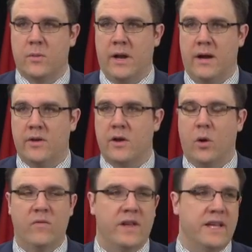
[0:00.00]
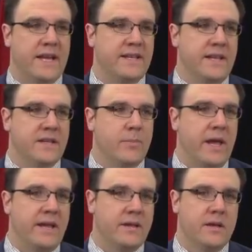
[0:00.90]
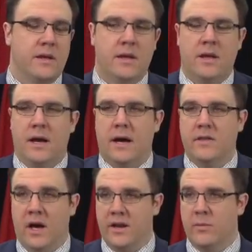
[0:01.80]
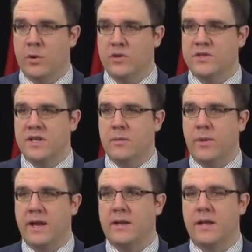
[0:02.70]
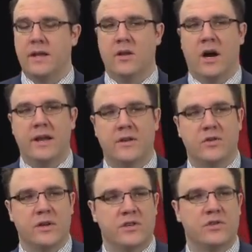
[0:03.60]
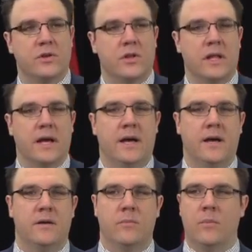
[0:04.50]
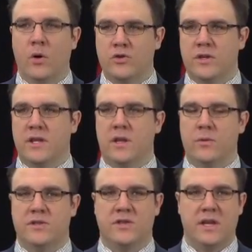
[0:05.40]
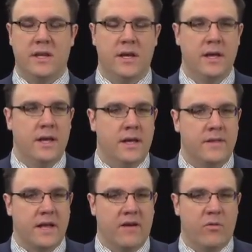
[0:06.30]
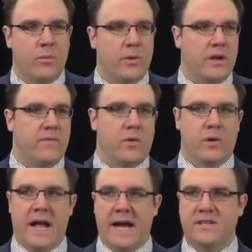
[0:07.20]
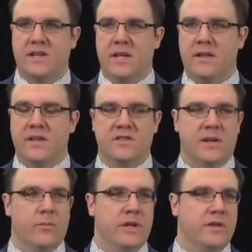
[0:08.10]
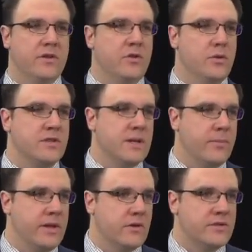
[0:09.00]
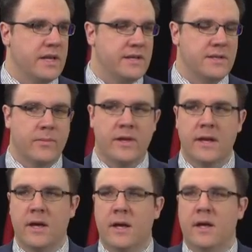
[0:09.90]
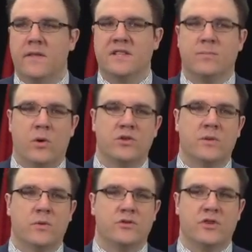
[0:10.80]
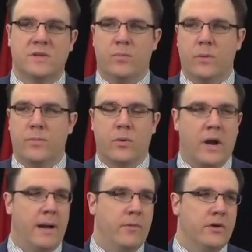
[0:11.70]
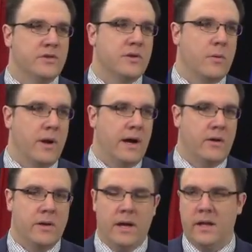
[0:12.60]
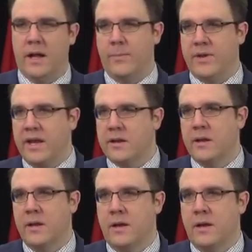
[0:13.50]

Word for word: around a COVID nineteen debate, uh, not an emergency debate, and not a traditional uh, motion that you would see the government bring forward asking the Assembly to do something or say something. This motion will just put parameters around an update,